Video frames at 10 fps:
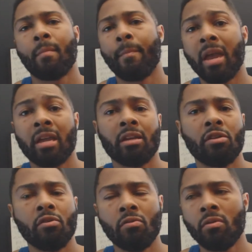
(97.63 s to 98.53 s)
making
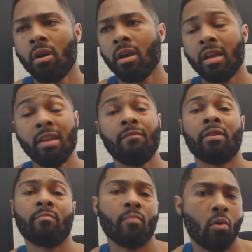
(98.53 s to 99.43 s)
you
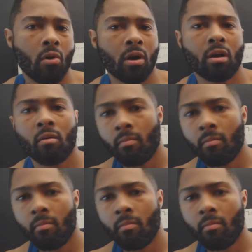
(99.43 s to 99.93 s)
even more